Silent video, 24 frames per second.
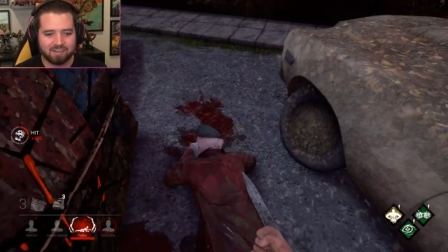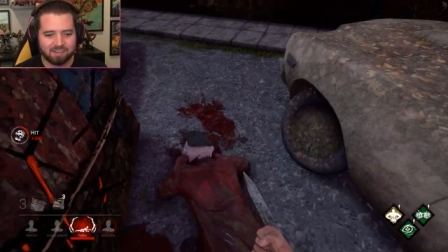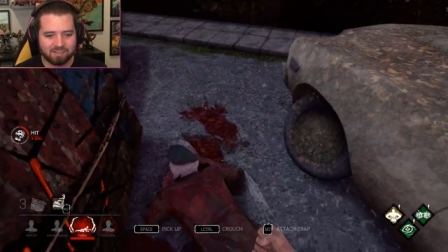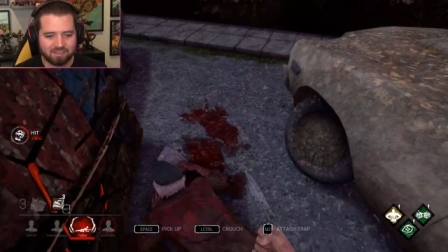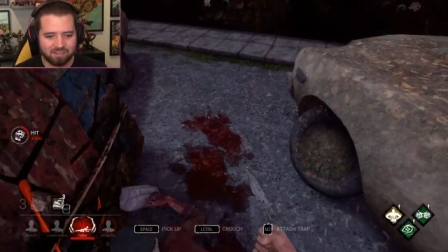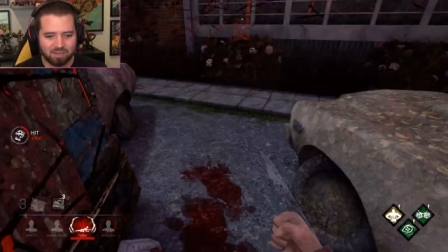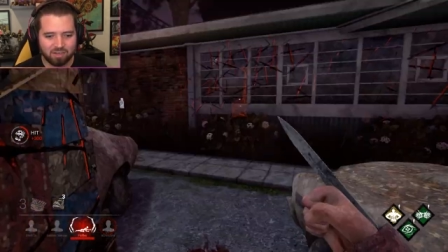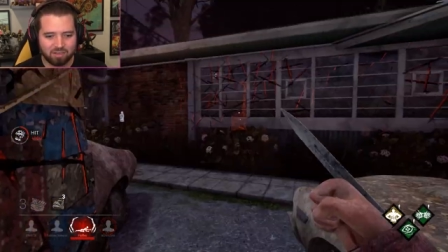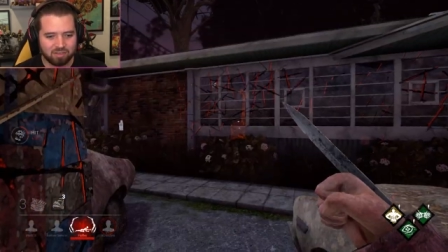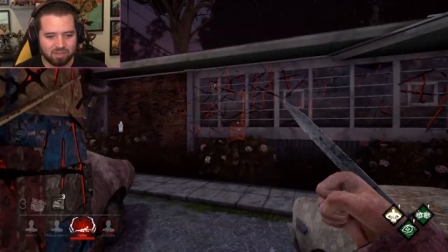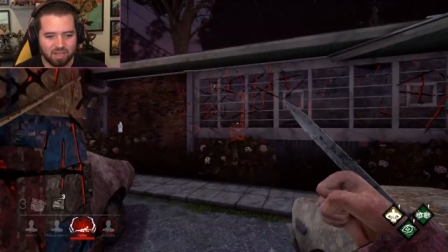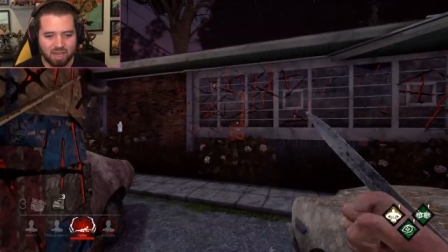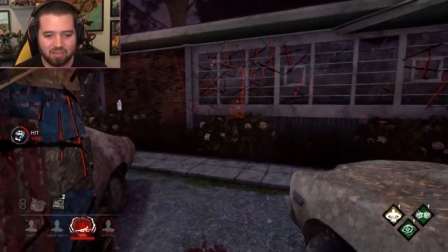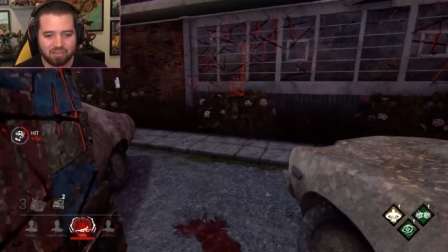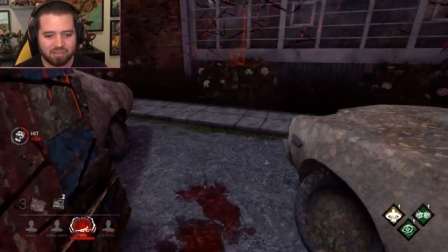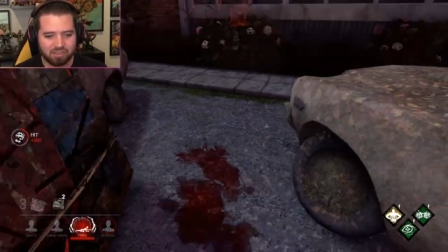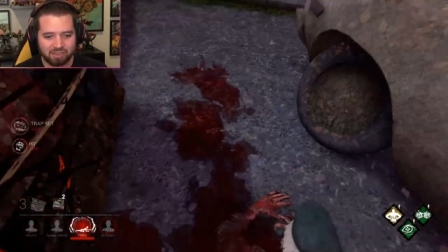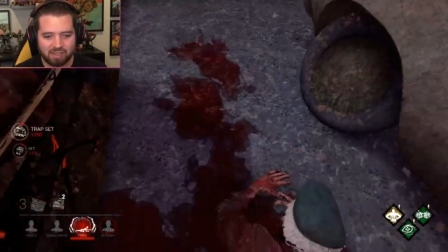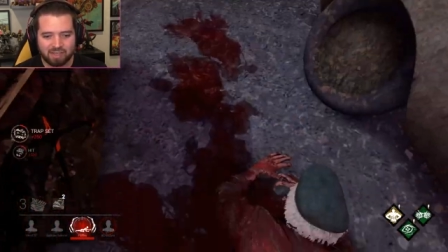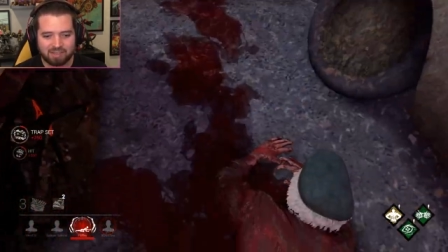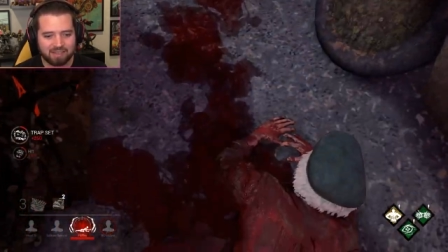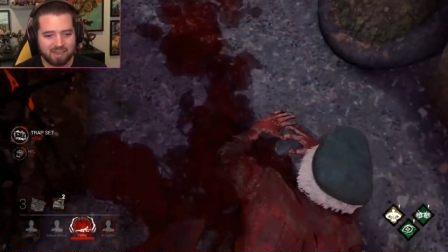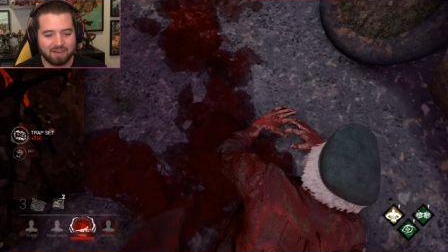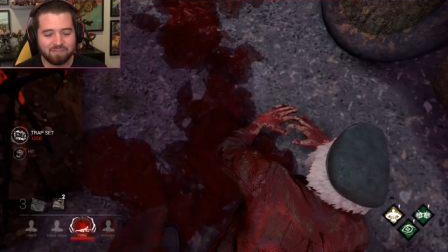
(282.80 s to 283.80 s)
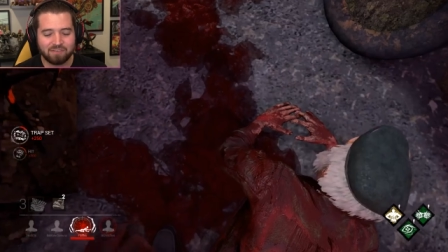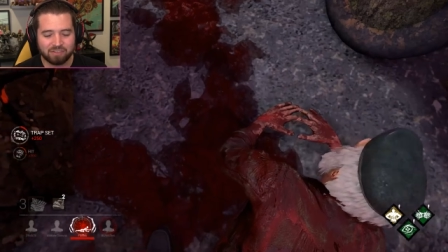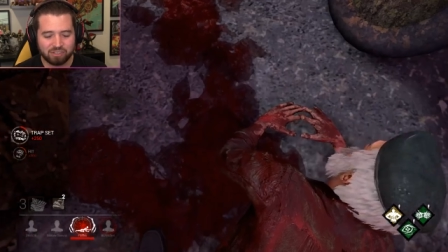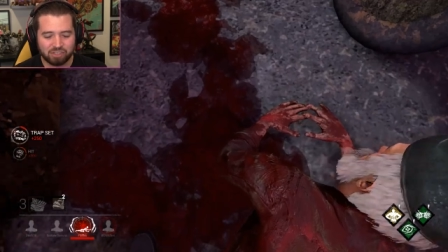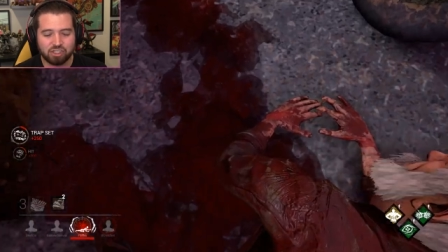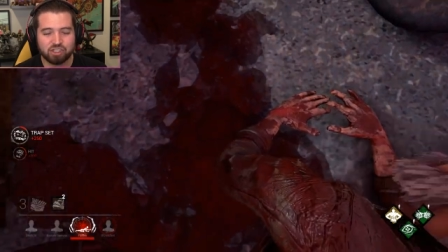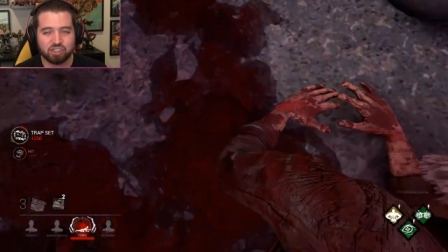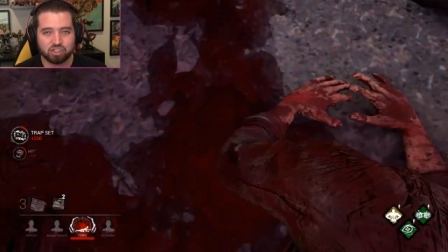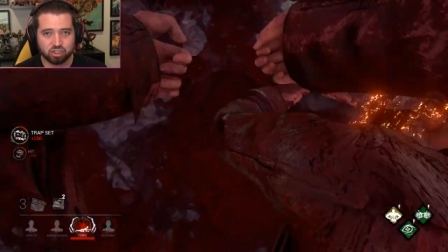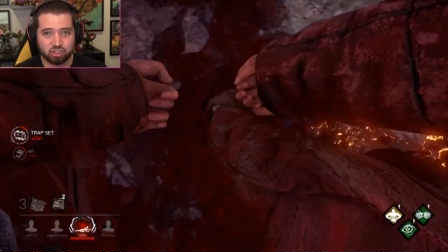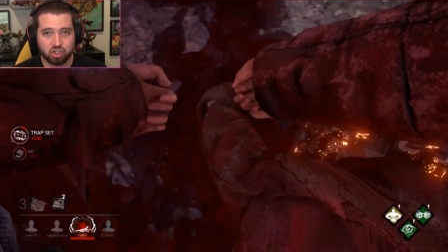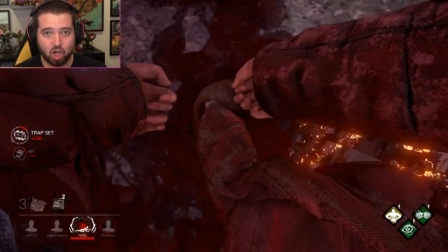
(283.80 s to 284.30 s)
nothing,
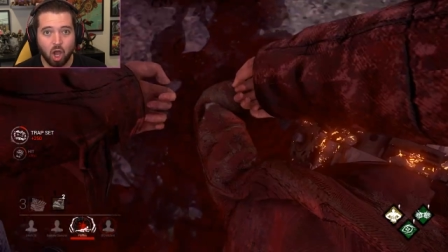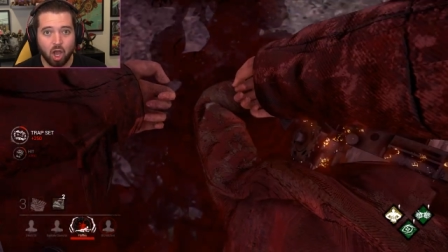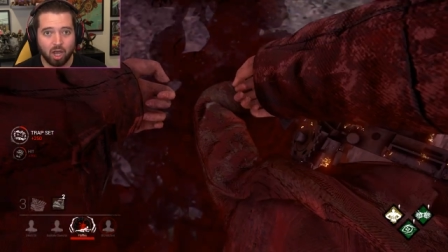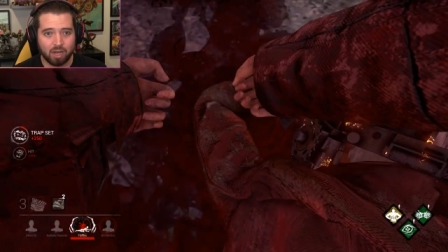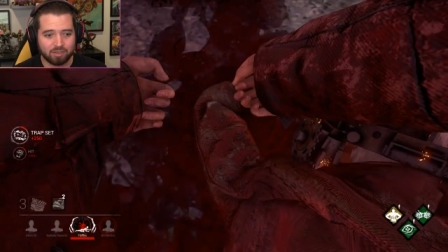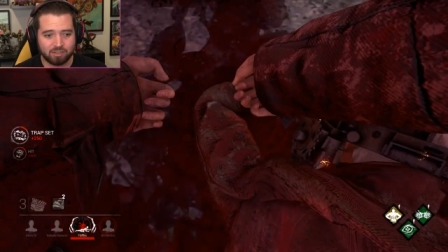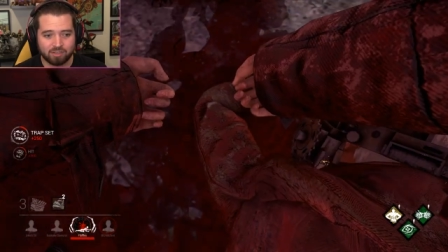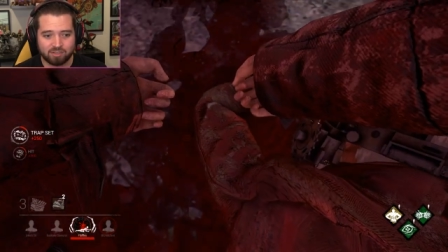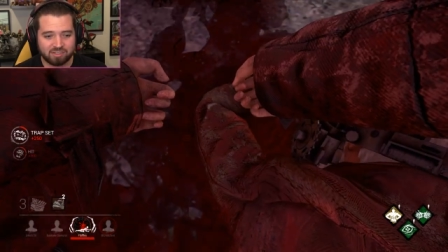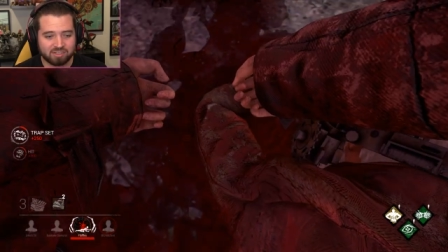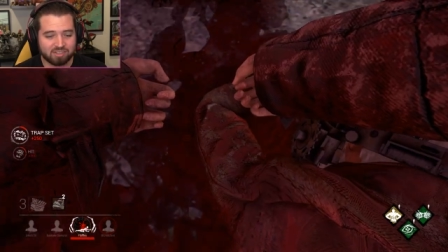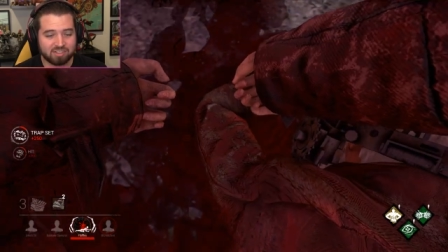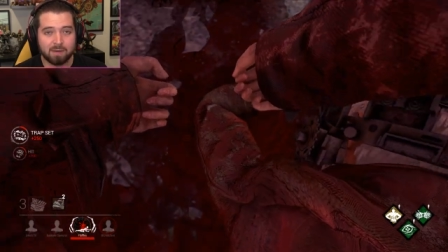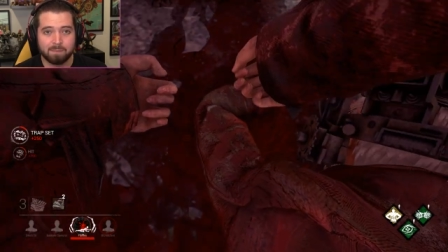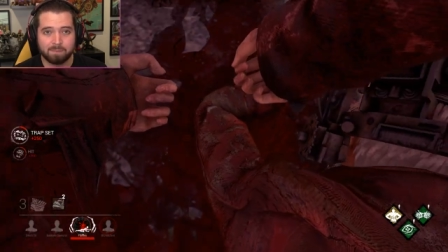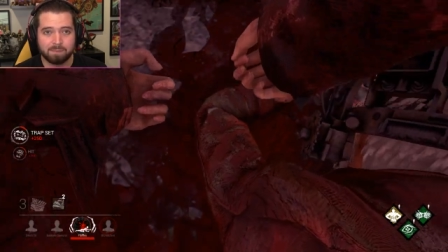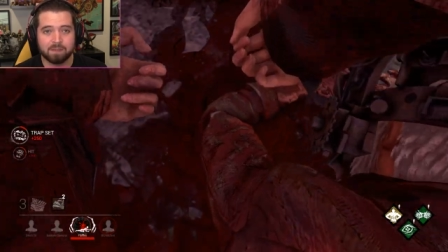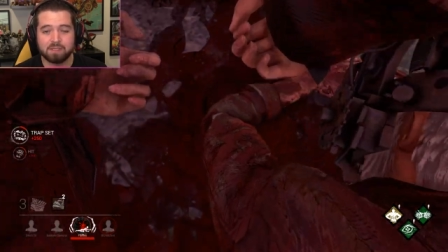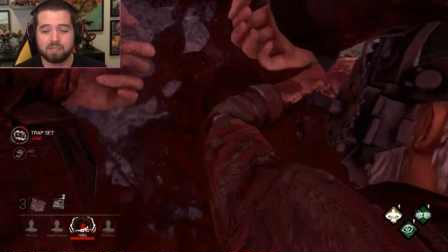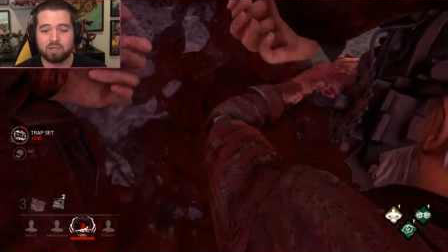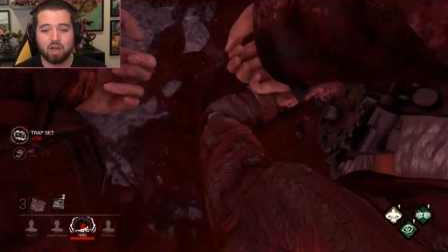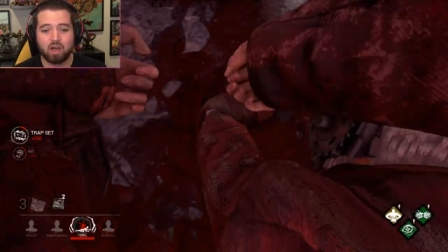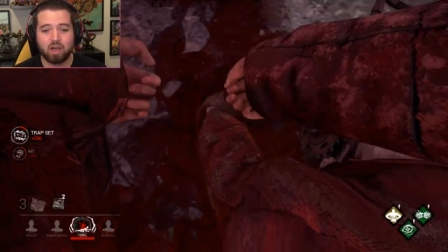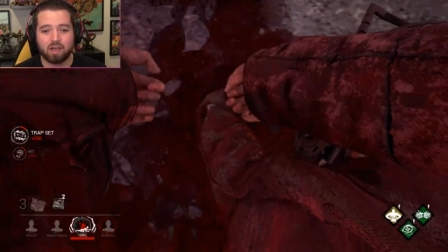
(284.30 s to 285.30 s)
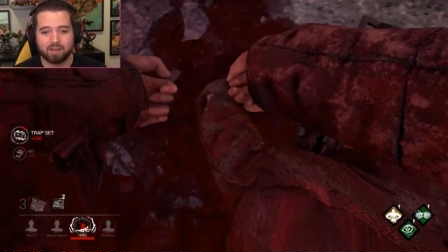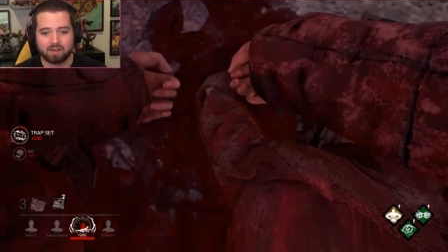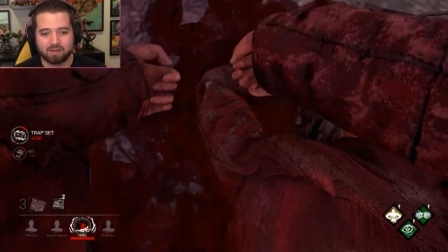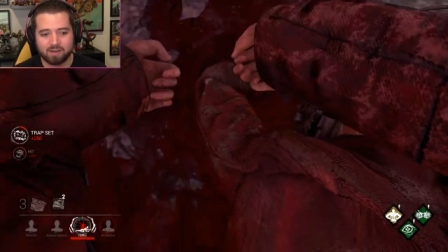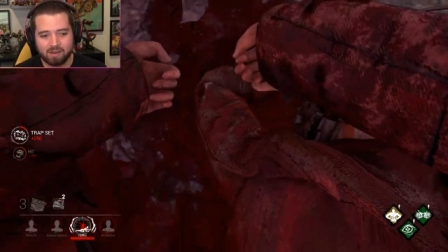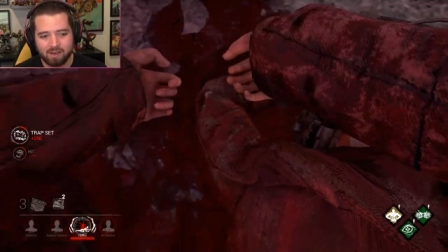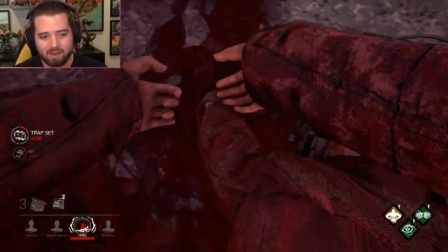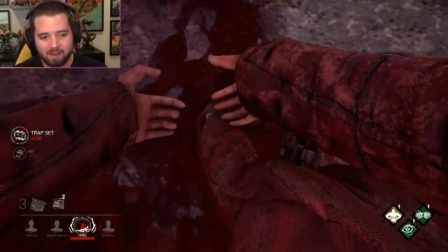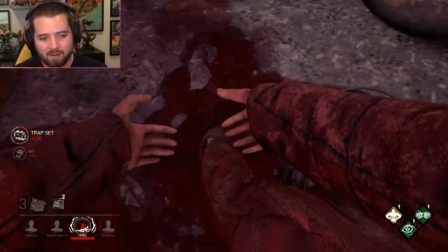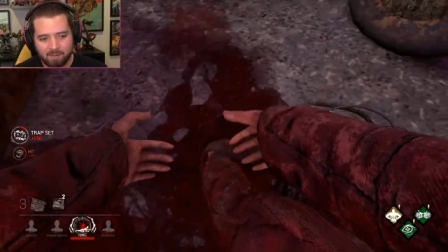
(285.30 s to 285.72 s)
he's just gone. Simply gone.